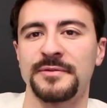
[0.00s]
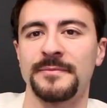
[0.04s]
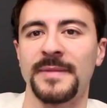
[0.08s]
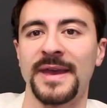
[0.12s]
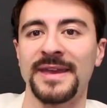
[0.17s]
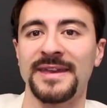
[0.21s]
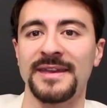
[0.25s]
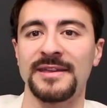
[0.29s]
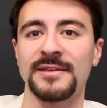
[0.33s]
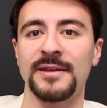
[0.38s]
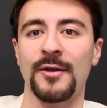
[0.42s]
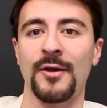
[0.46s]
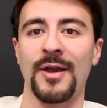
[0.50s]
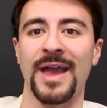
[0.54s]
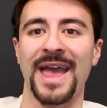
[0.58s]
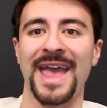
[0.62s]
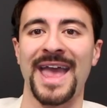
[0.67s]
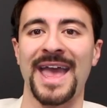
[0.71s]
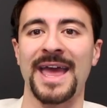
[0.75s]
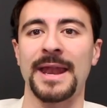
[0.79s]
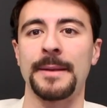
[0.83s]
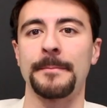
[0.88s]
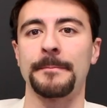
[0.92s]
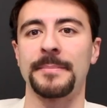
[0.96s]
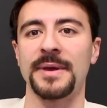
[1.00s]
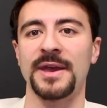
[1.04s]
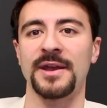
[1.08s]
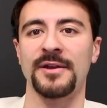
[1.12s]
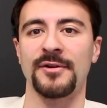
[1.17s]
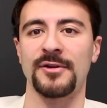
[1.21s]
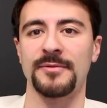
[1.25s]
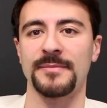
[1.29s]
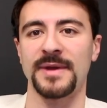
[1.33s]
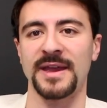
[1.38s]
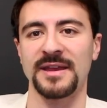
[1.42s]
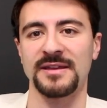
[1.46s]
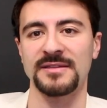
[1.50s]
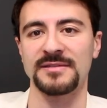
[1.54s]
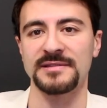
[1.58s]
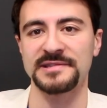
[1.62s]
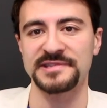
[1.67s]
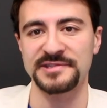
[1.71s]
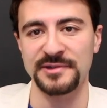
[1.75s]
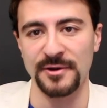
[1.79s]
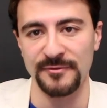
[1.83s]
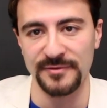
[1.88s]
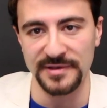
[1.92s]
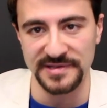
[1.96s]
you're making your hand bigger, making the
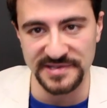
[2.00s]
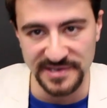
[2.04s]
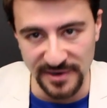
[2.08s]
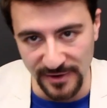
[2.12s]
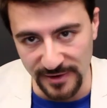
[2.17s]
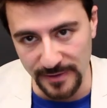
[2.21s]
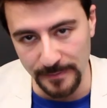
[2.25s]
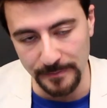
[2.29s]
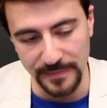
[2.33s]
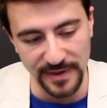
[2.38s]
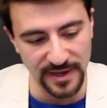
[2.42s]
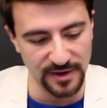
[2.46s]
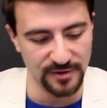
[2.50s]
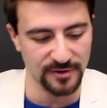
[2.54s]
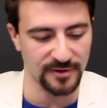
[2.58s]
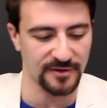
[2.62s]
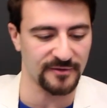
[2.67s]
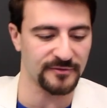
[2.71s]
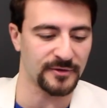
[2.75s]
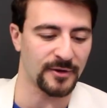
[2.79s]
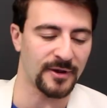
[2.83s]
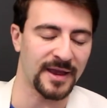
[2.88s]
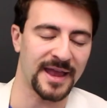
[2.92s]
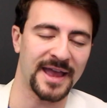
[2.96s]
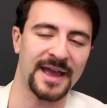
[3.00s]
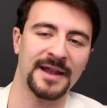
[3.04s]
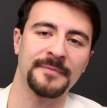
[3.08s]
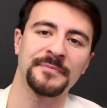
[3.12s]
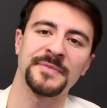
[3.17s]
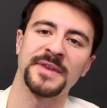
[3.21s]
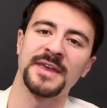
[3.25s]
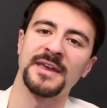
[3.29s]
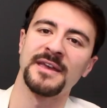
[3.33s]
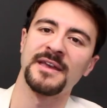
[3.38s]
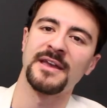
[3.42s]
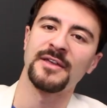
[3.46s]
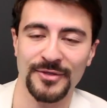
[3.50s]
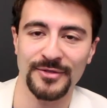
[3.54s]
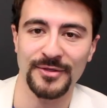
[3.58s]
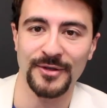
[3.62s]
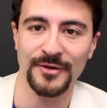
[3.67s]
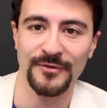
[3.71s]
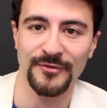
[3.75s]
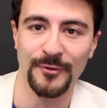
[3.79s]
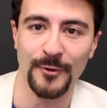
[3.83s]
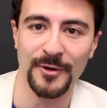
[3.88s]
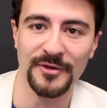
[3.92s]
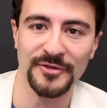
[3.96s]
surface area bigger of your hand.
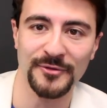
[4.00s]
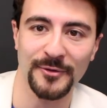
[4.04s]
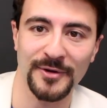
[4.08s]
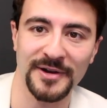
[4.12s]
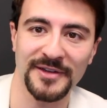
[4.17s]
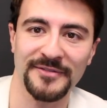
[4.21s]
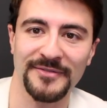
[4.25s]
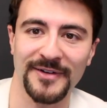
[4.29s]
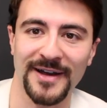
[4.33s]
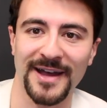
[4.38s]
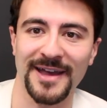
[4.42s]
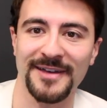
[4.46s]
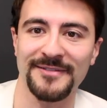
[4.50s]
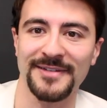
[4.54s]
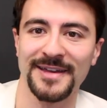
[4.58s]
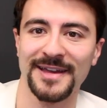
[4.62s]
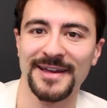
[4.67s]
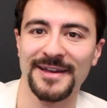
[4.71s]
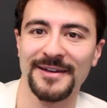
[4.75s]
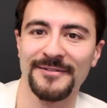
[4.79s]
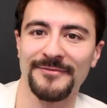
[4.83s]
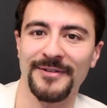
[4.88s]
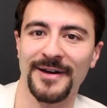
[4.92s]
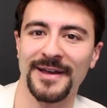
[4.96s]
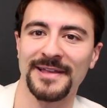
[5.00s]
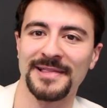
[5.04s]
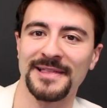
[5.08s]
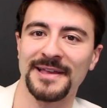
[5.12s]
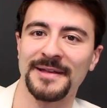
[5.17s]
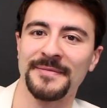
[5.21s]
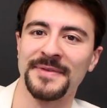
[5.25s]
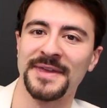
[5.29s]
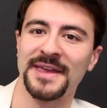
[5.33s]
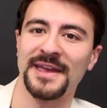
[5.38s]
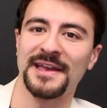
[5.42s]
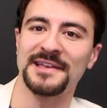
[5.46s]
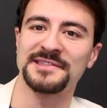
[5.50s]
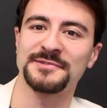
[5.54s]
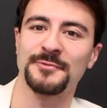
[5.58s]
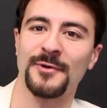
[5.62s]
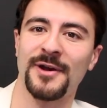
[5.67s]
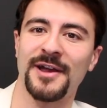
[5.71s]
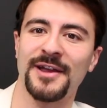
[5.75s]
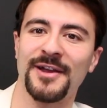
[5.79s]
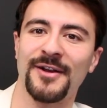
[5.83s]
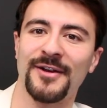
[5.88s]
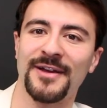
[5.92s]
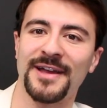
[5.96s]
The fourth 25, finally, is
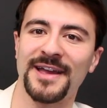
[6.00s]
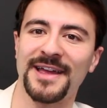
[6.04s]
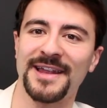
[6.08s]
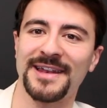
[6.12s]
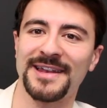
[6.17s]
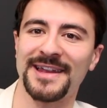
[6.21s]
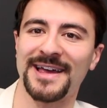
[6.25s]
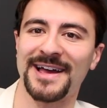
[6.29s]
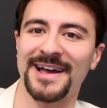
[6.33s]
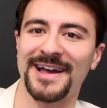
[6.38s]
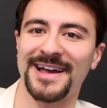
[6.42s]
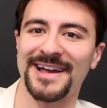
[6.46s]
where you're in